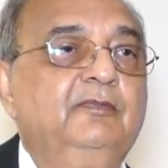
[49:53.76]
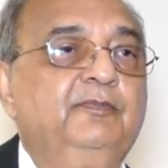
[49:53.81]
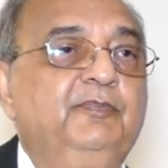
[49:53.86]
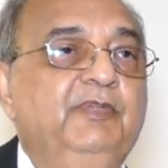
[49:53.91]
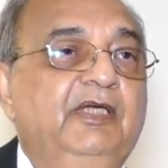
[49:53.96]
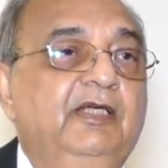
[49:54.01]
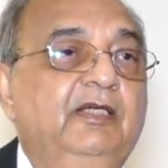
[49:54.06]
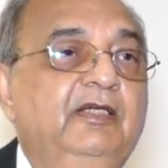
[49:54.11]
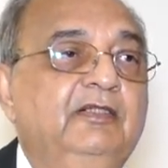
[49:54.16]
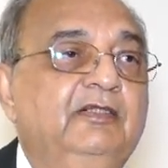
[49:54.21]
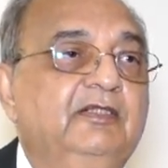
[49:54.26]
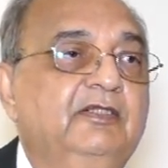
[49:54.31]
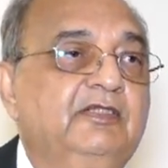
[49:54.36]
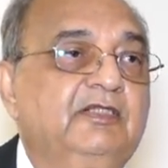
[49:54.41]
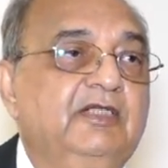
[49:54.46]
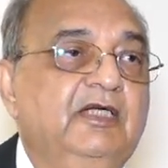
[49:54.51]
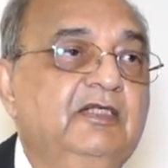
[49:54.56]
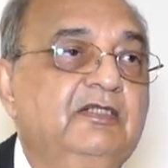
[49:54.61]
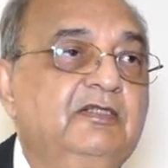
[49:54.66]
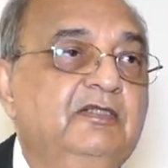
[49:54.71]
pain in the
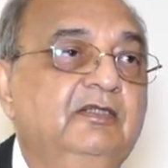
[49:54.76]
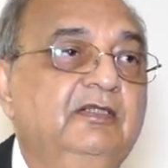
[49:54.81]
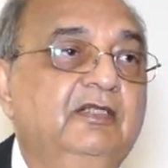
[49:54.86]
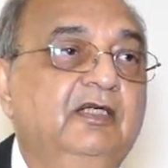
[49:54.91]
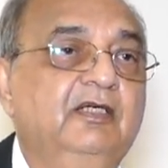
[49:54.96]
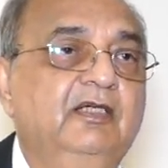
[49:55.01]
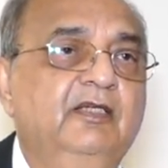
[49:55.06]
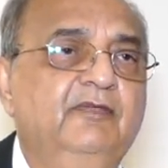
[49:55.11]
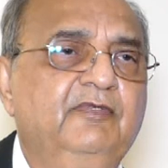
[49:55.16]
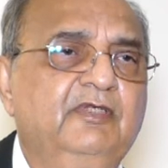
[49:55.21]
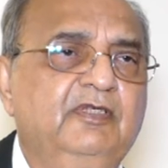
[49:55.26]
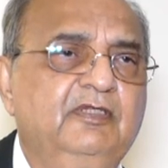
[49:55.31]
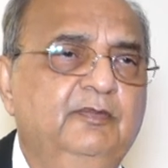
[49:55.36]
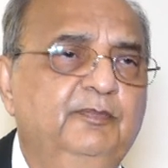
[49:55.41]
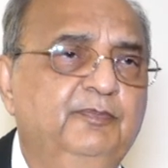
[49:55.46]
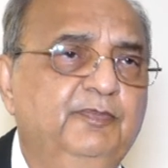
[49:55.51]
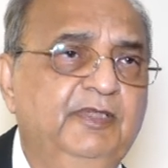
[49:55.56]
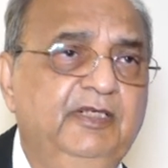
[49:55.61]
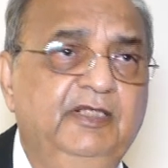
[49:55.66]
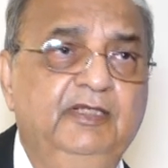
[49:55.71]
chest, they never
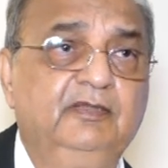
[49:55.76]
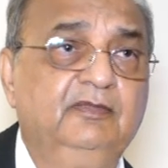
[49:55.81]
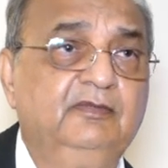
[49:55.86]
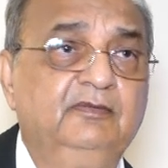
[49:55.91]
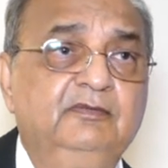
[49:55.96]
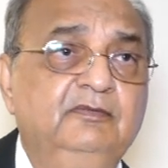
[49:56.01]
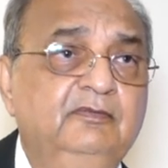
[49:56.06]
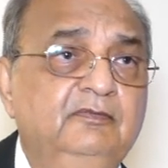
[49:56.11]
complain.